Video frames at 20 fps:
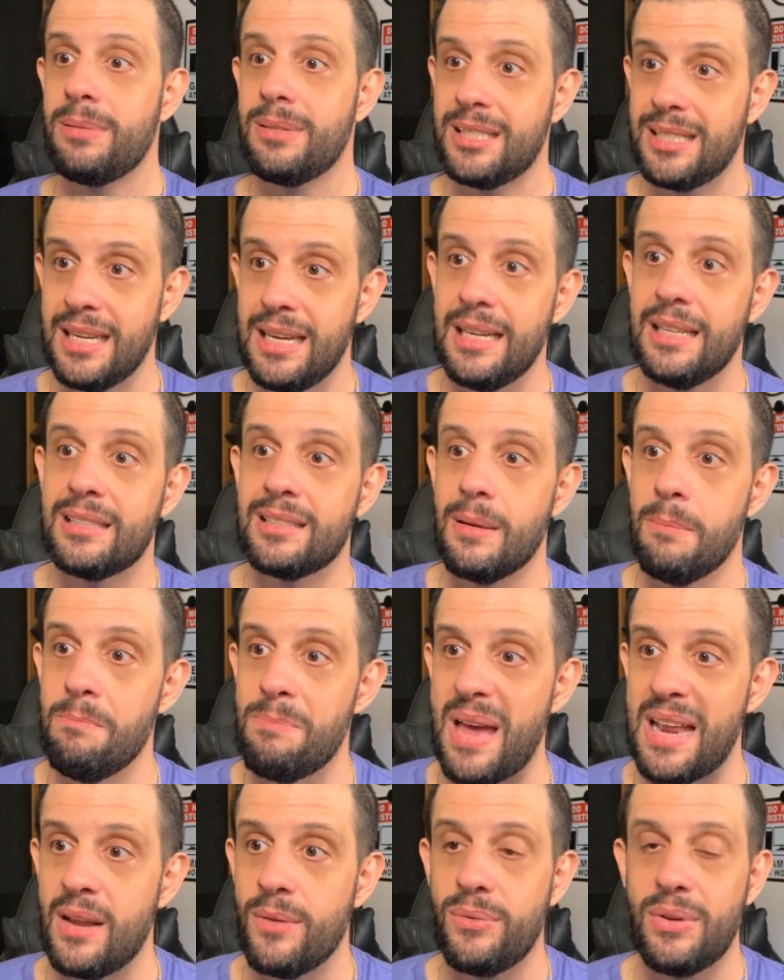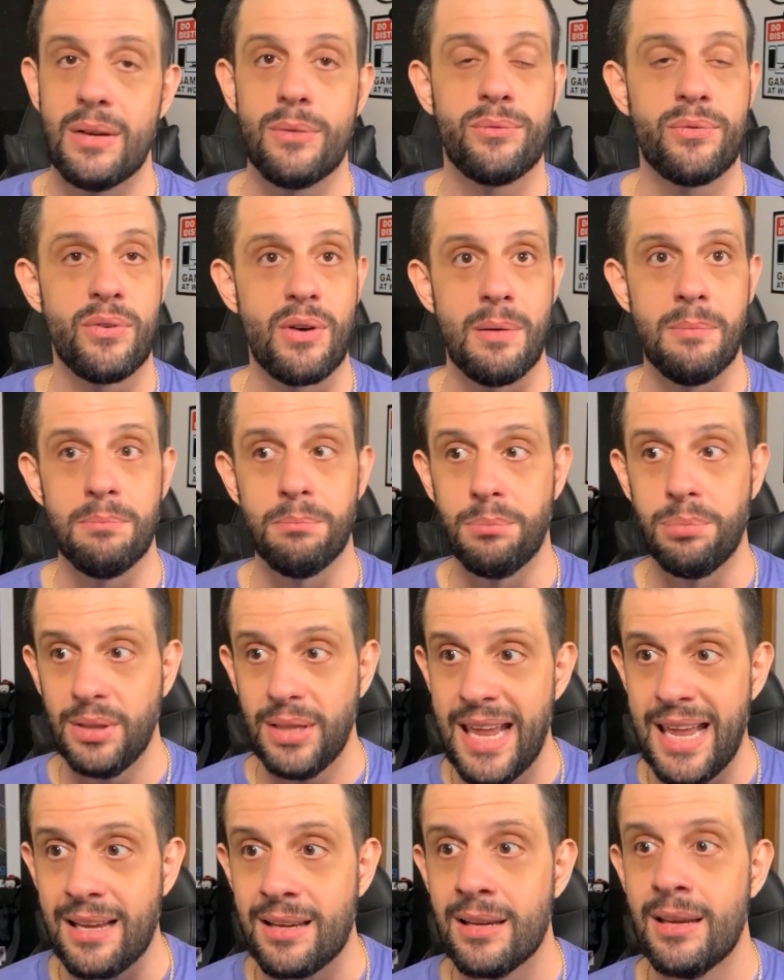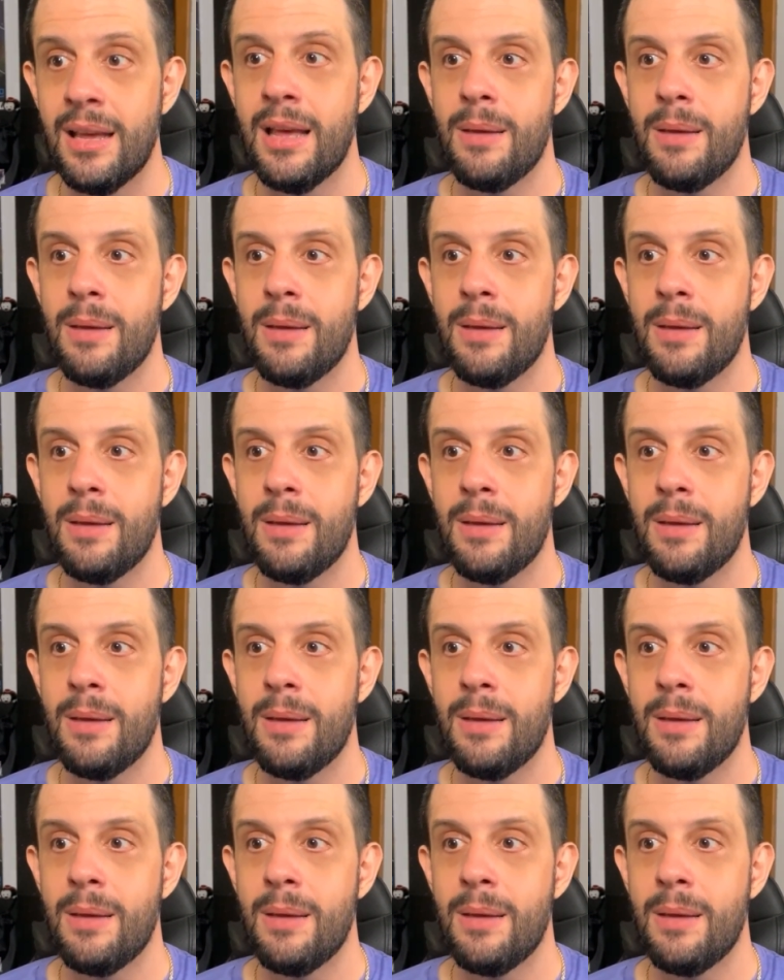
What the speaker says: seeing some benefit from Blink